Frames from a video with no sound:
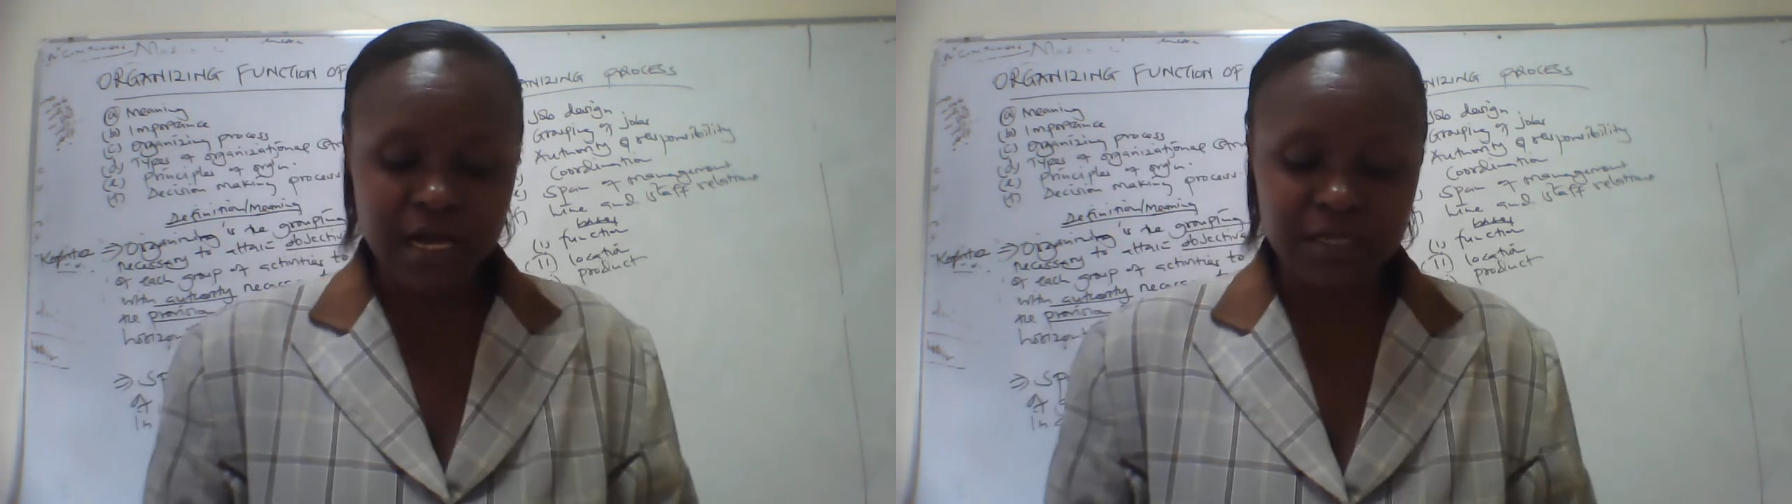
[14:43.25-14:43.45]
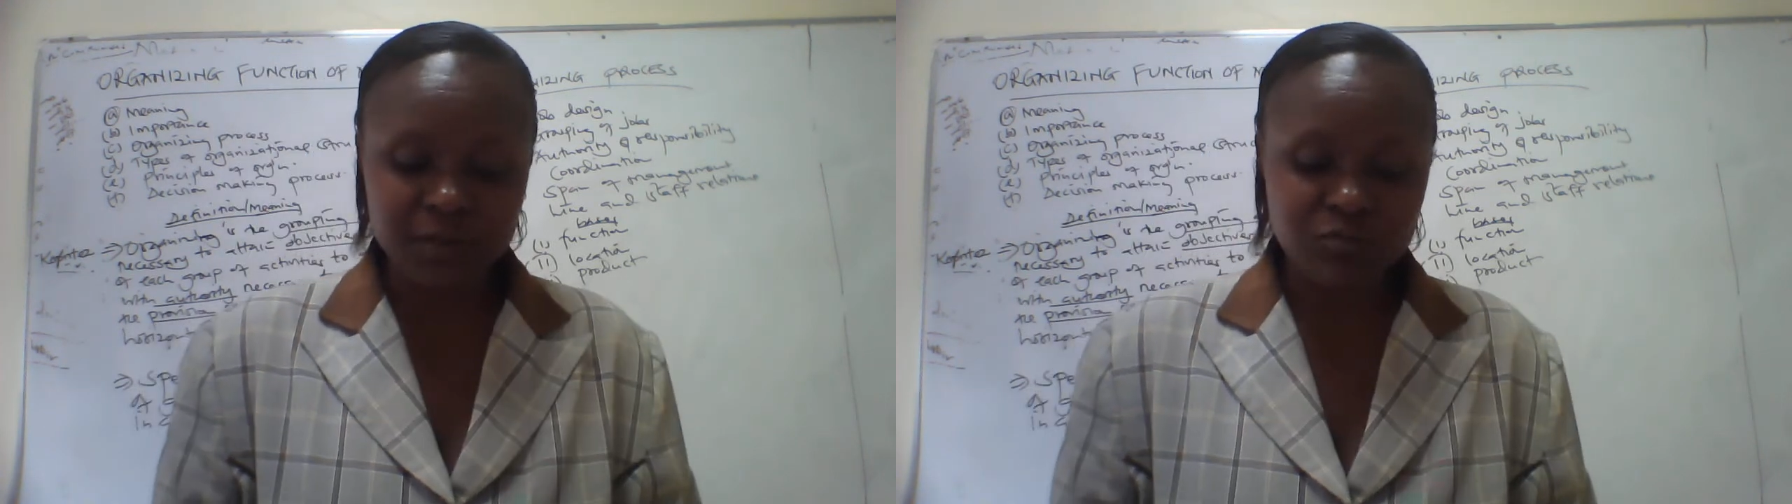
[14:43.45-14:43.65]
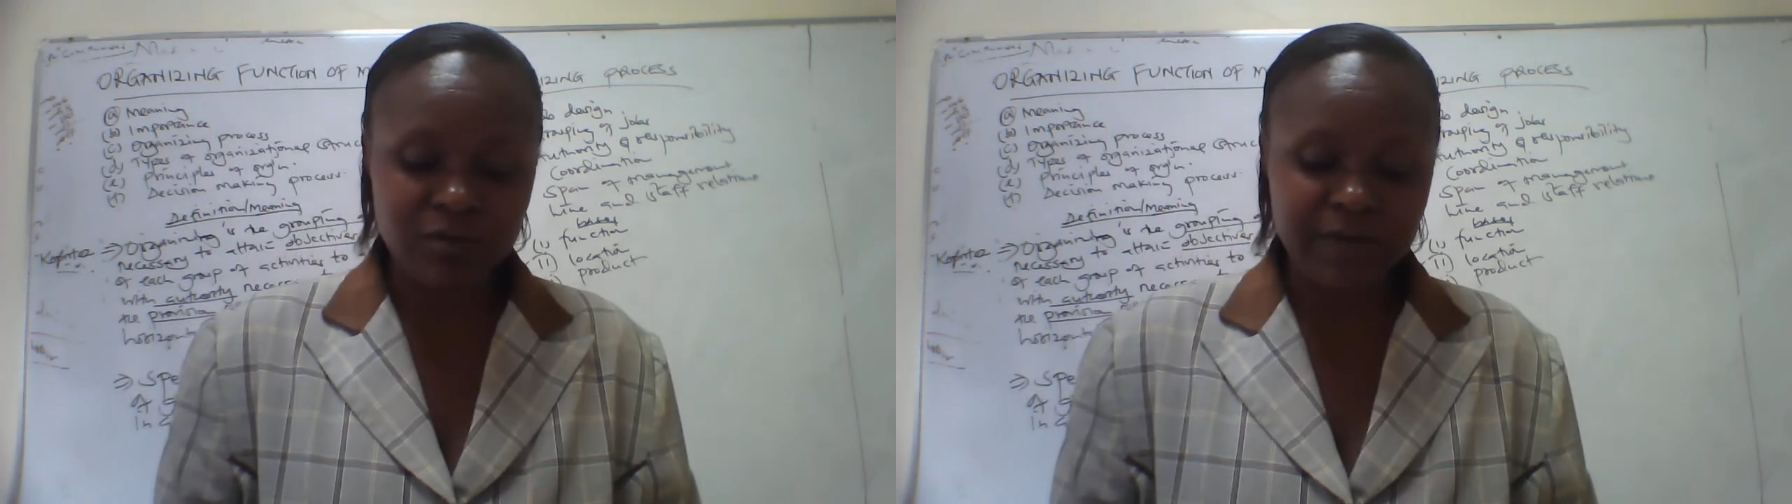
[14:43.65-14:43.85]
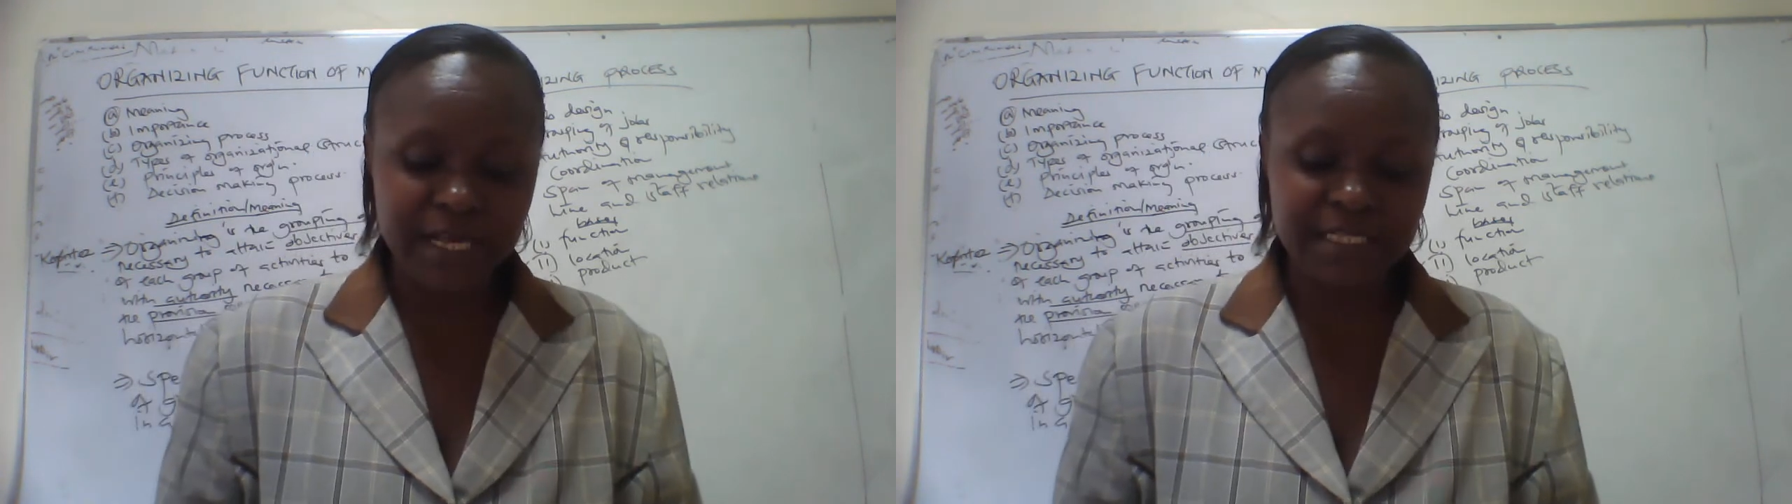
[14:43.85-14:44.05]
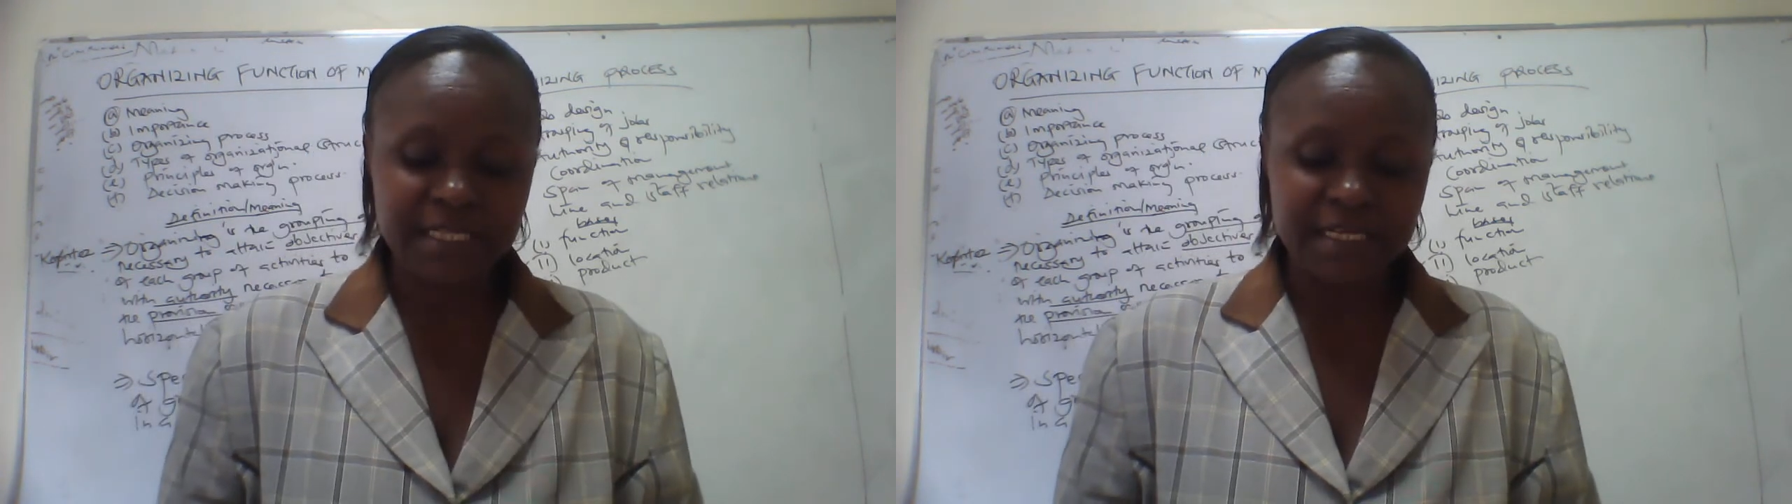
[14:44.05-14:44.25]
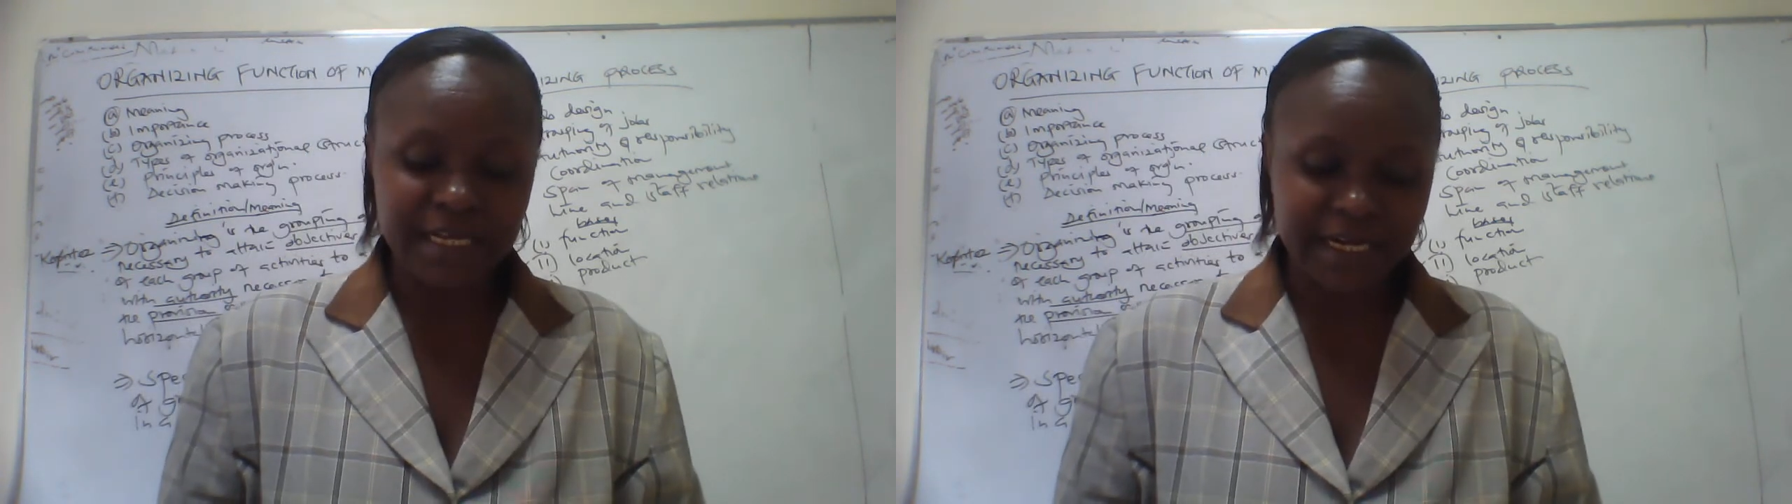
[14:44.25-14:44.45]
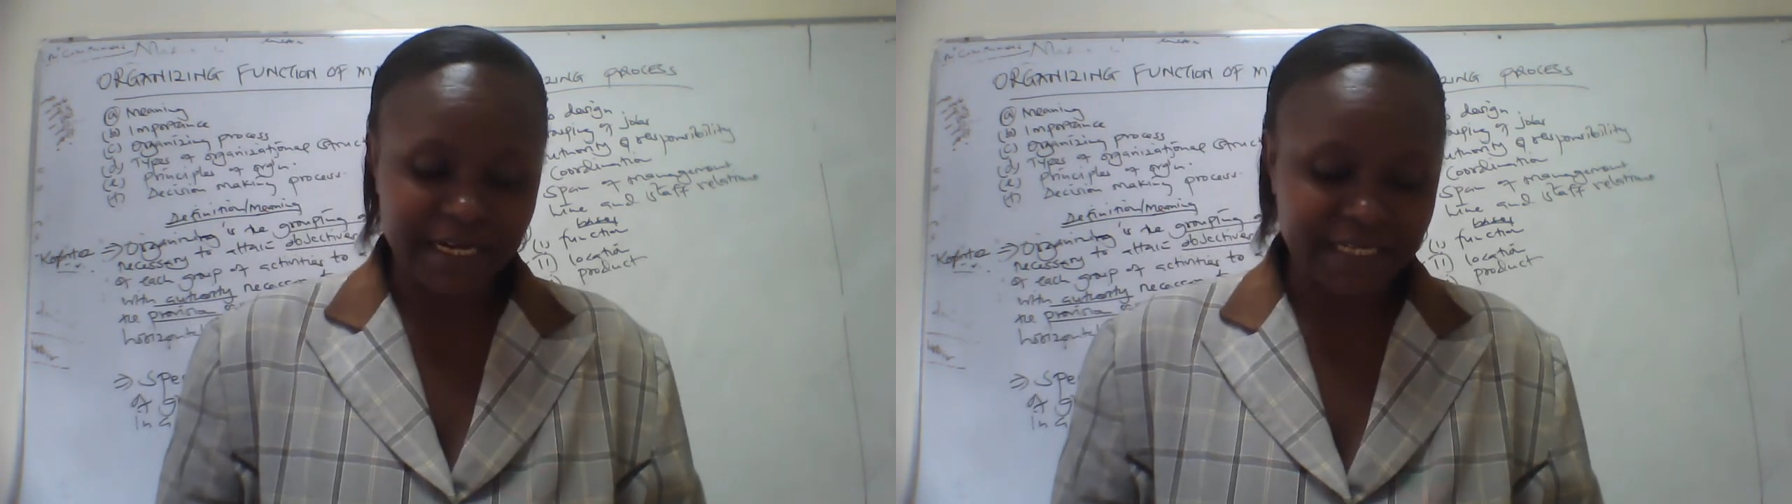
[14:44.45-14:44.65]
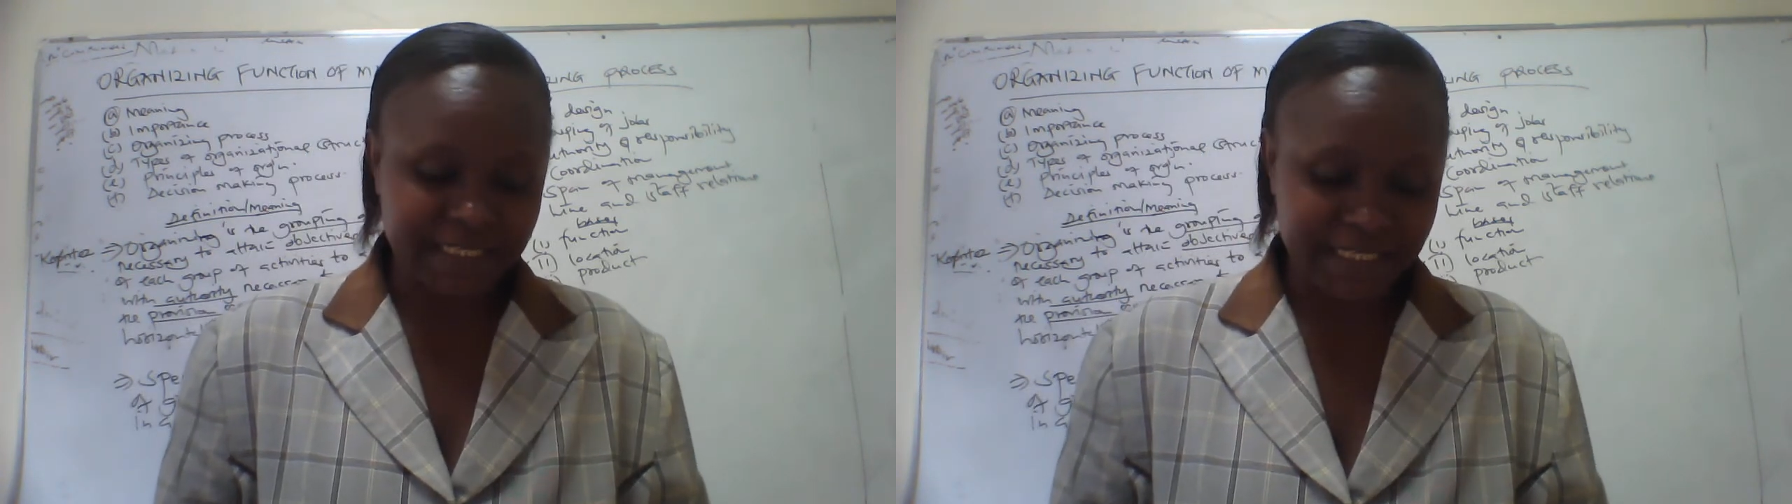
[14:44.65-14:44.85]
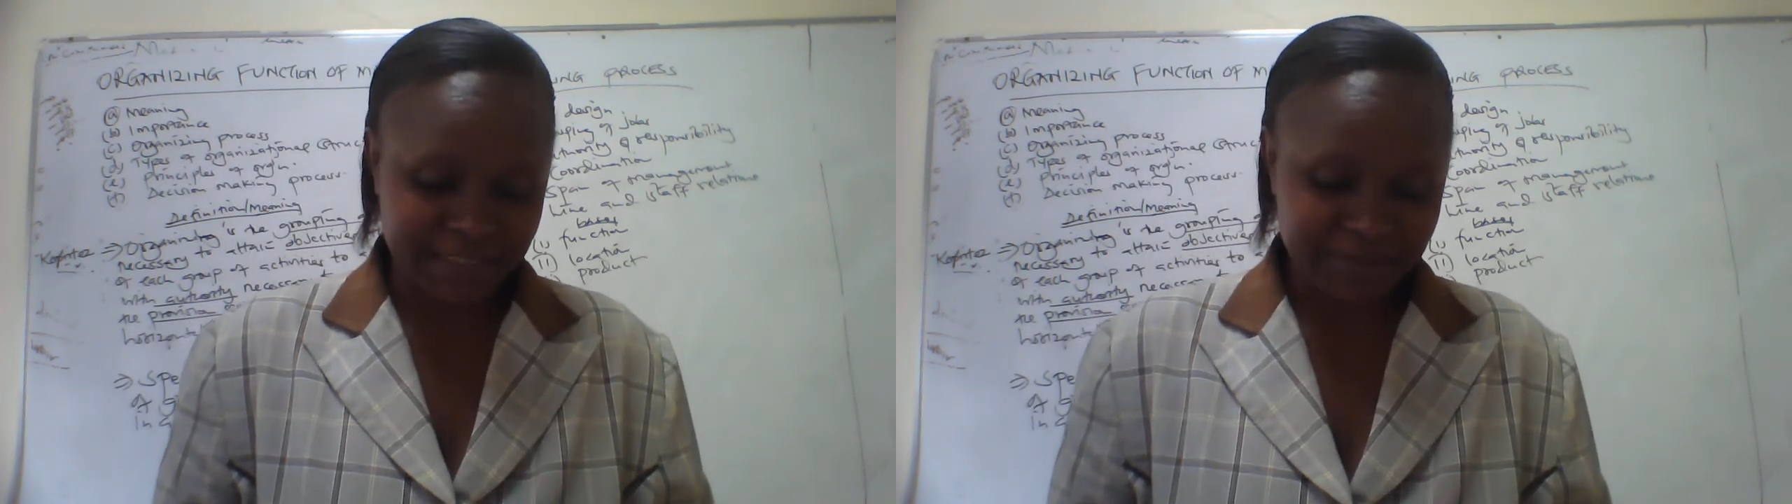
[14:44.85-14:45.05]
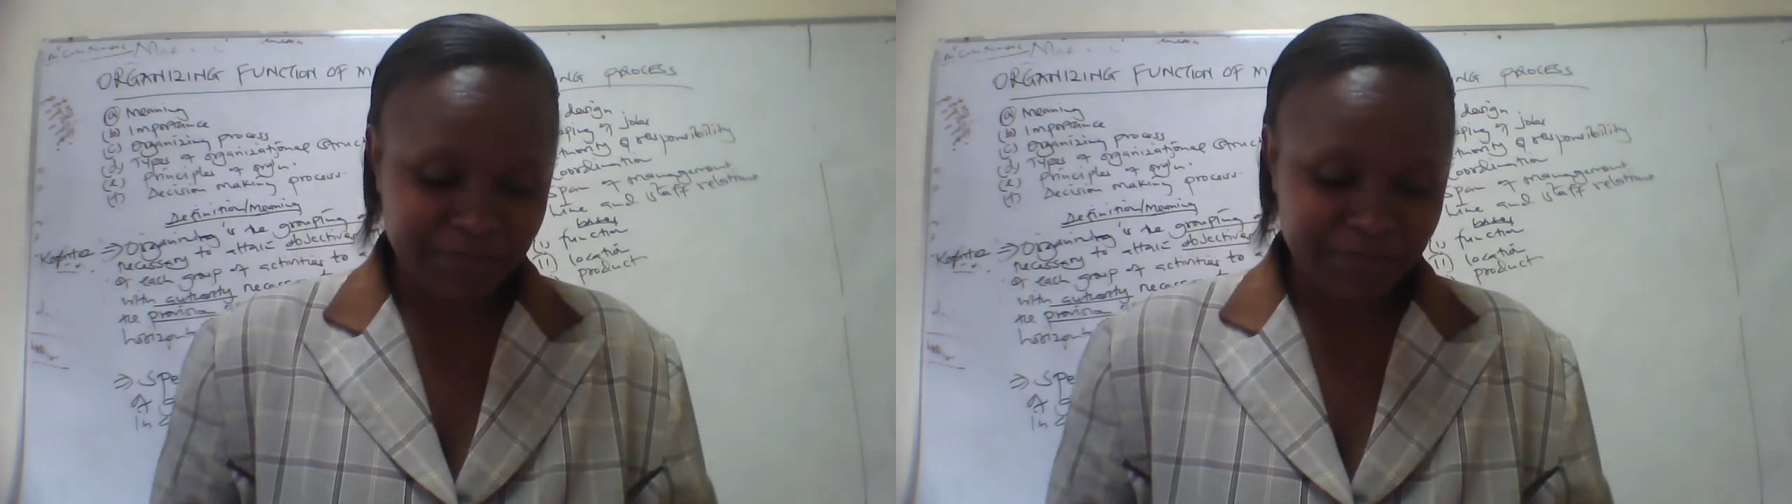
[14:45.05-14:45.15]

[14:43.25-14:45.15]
can supervise directly.